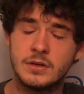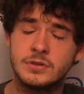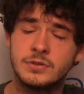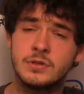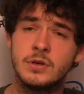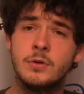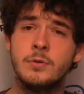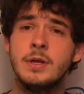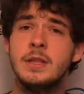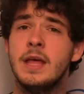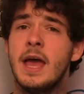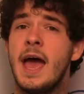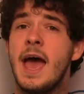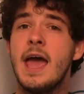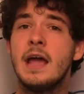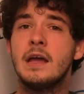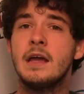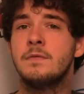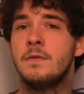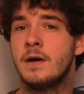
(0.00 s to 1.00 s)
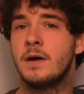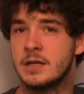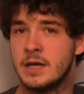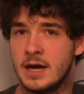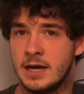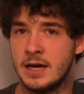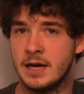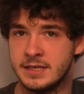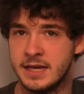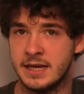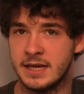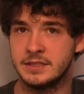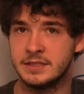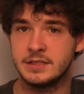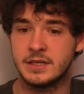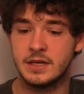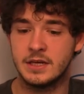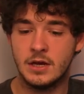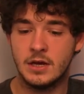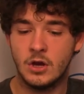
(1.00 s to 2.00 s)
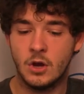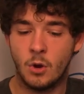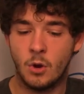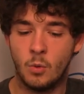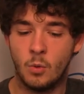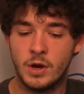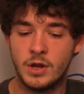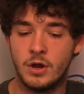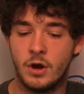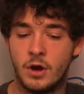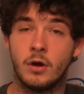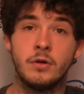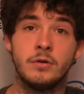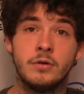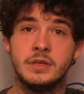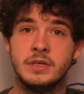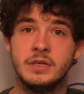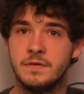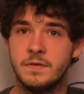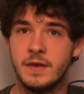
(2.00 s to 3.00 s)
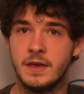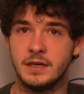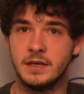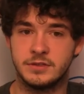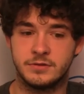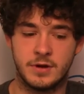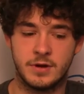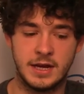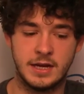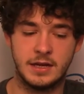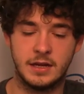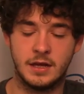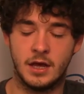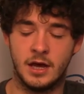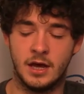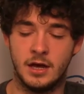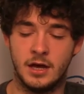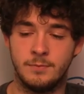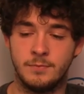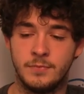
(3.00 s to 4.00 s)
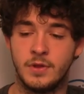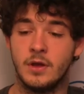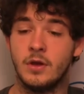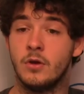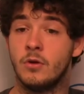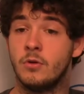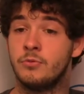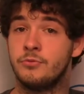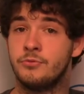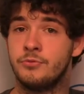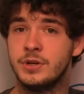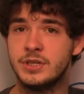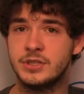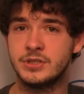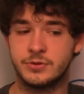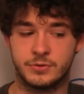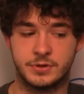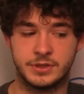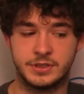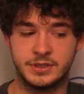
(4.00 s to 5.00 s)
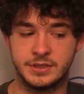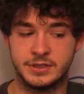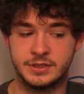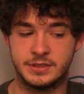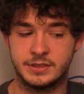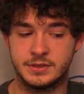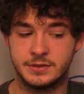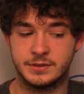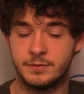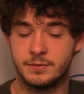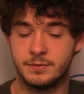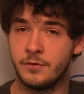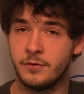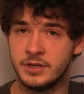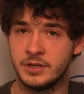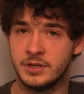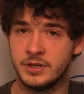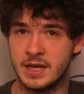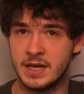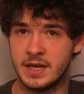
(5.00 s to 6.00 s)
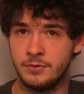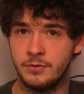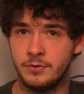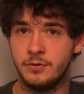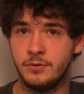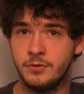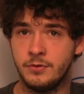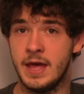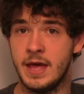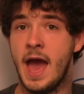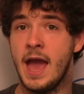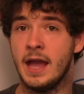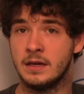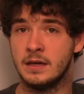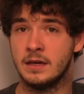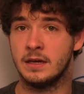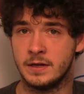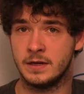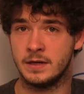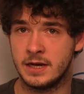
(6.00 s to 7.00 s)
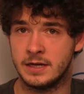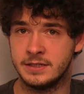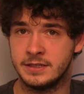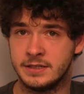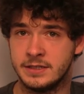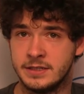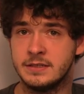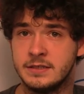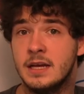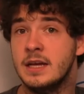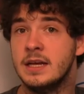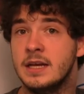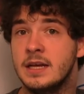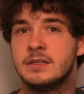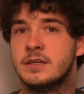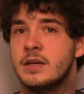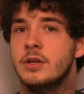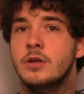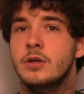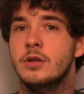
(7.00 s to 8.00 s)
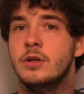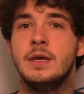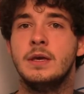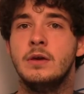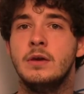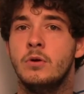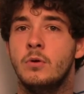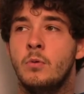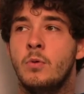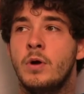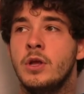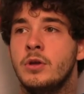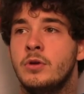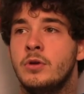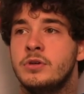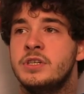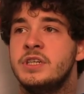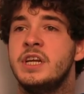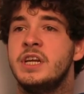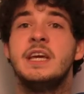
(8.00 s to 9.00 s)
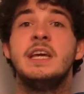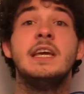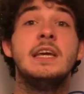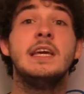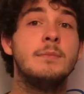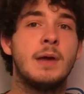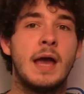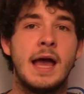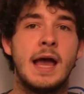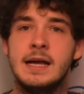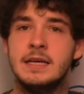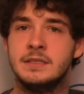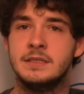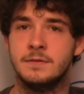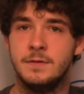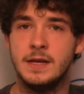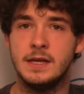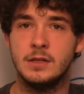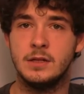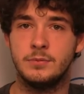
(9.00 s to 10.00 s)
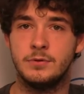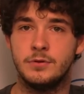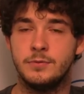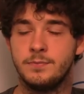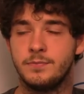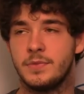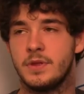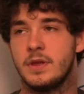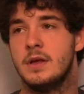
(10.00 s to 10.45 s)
So in the hackathon context, what are these things, right? Um, resources, for example, in a hackathon context, is going to be what your team has available.